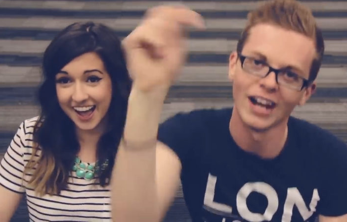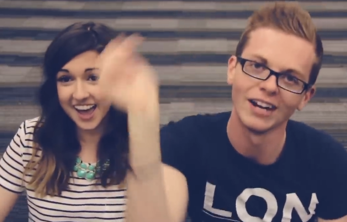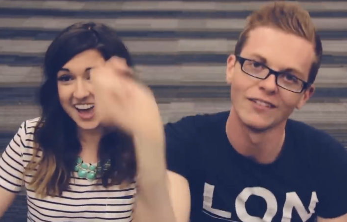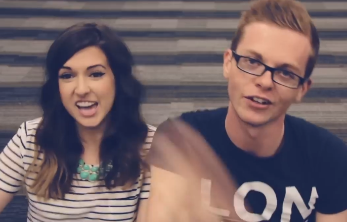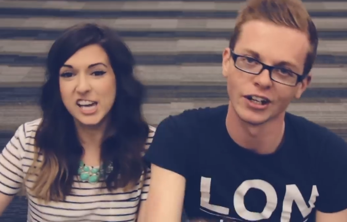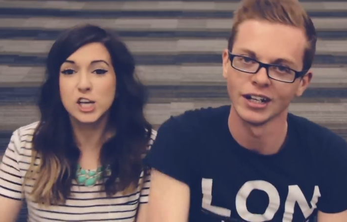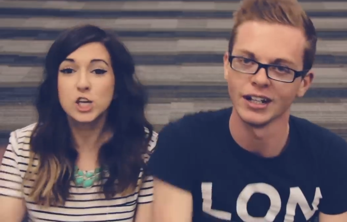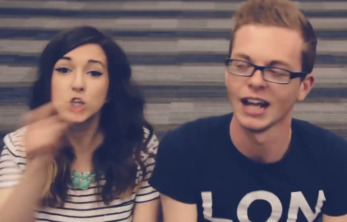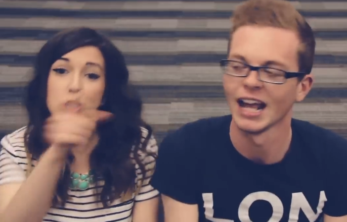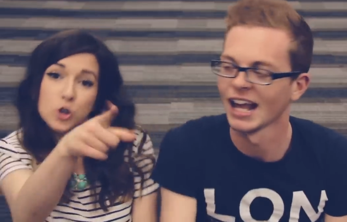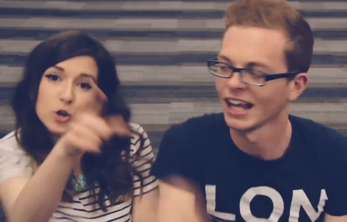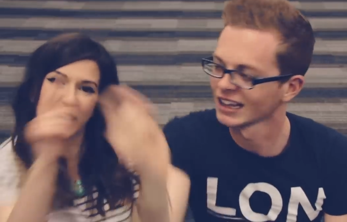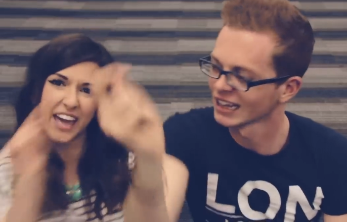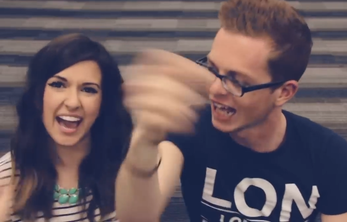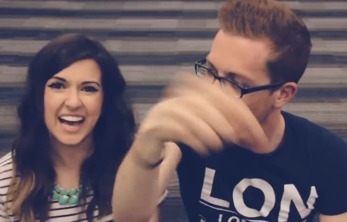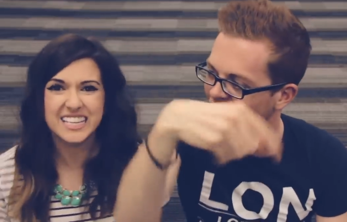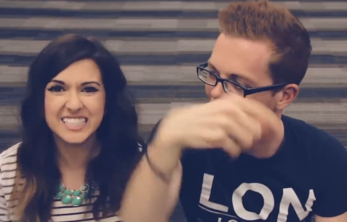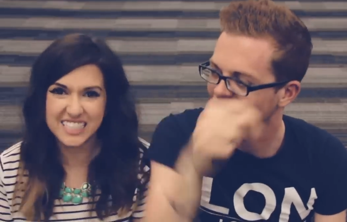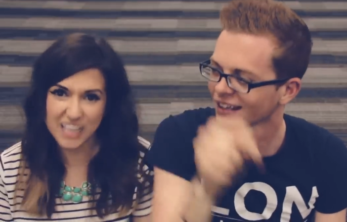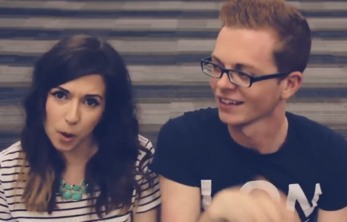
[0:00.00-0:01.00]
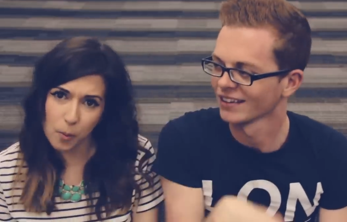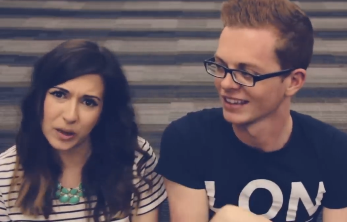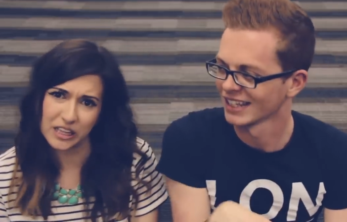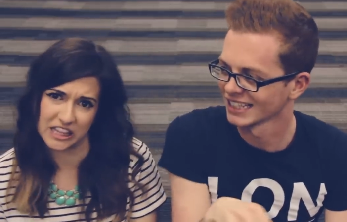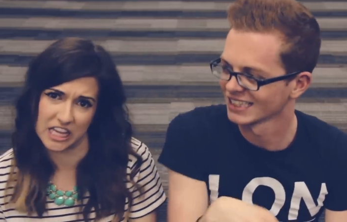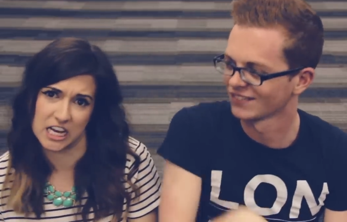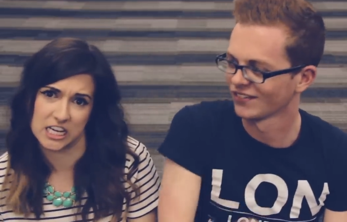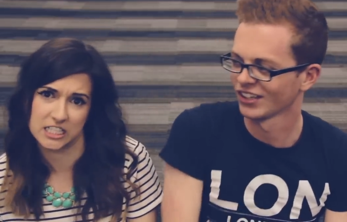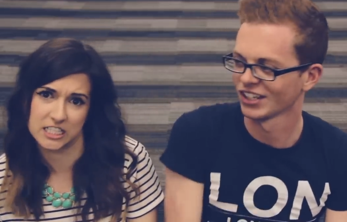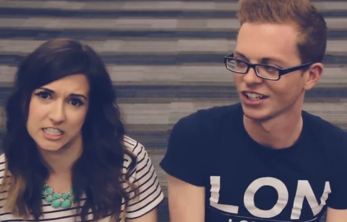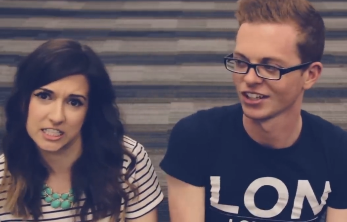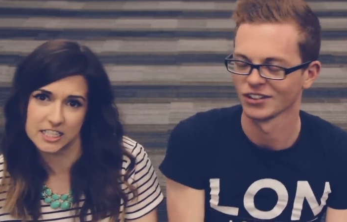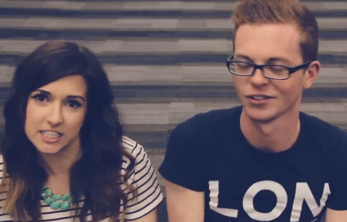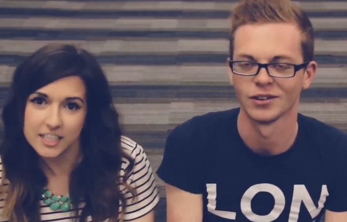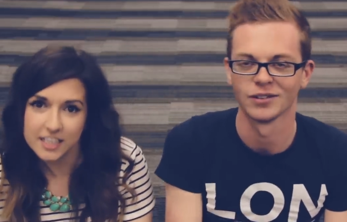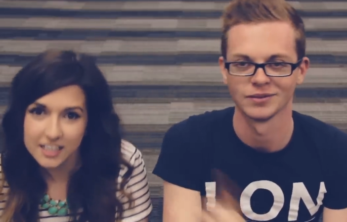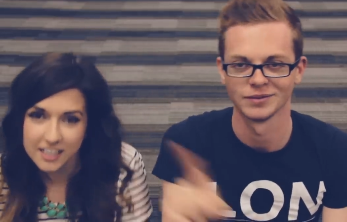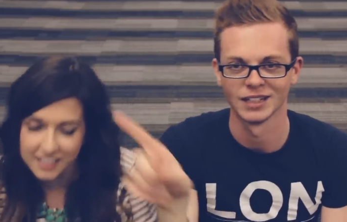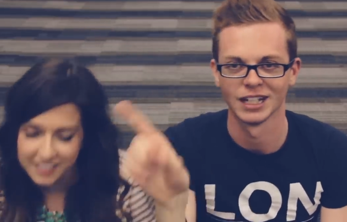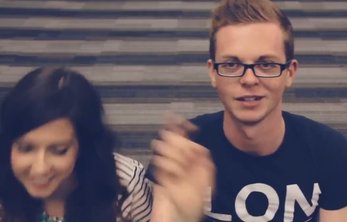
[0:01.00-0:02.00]
Speaker 1: favorite and like this us.
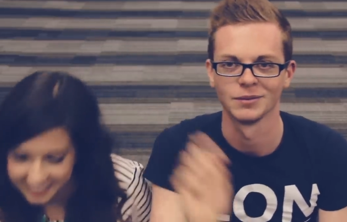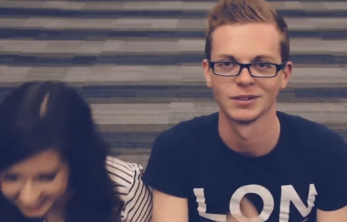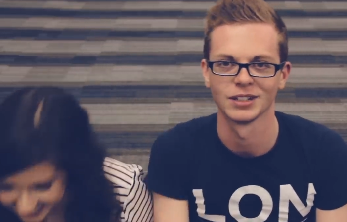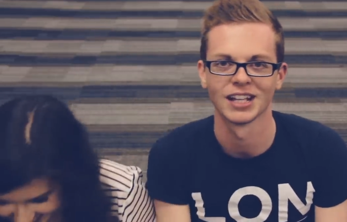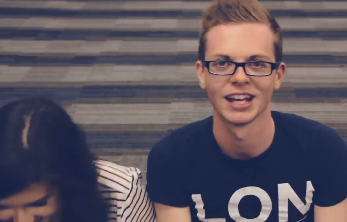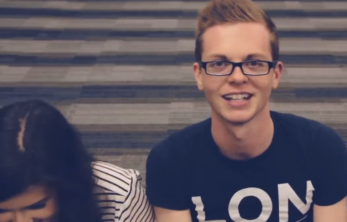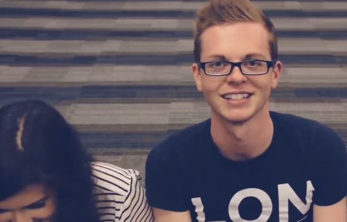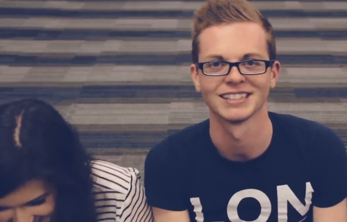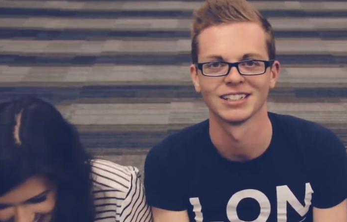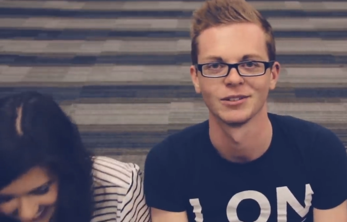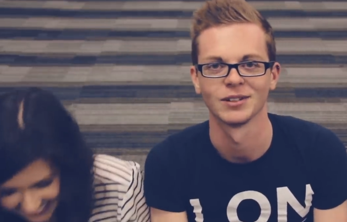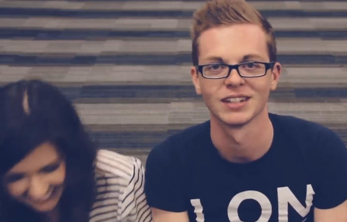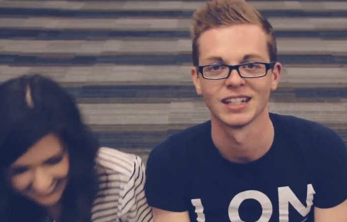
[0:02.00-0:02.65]
video. Yeah, you can't sit